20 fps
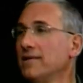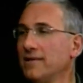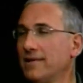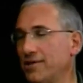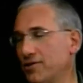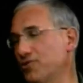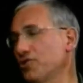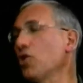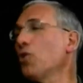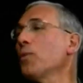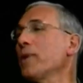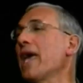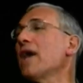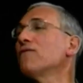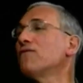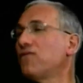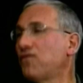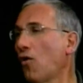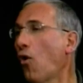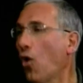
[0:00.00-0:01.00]
In short, we
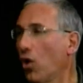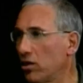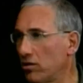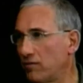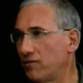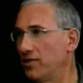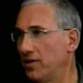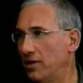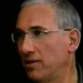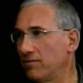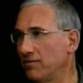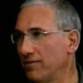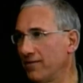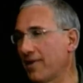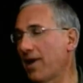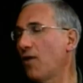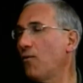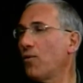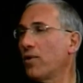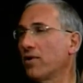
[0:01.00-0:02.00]
have four of them. We've
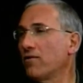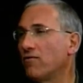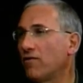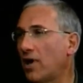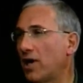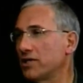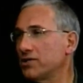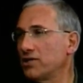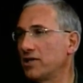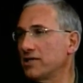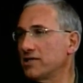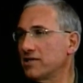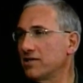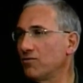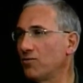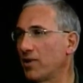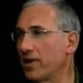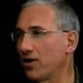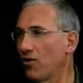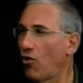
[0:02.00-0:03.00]
got one in Rochester,
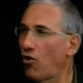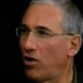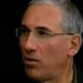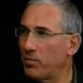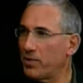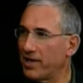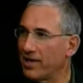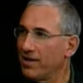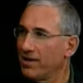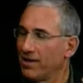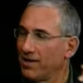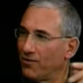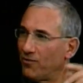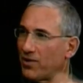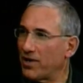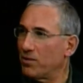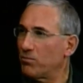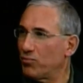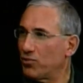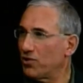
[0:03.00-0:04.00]
one in Albany,
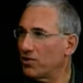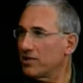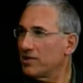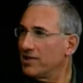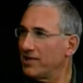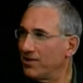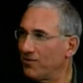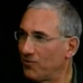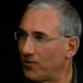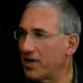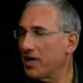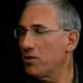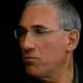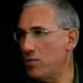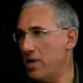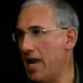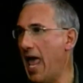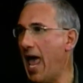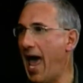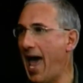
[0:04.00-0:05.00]
one in Brooklyn, one in
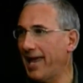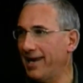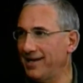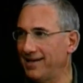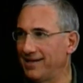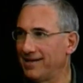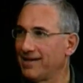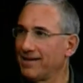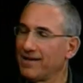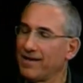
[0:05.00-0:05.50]
Manhattan.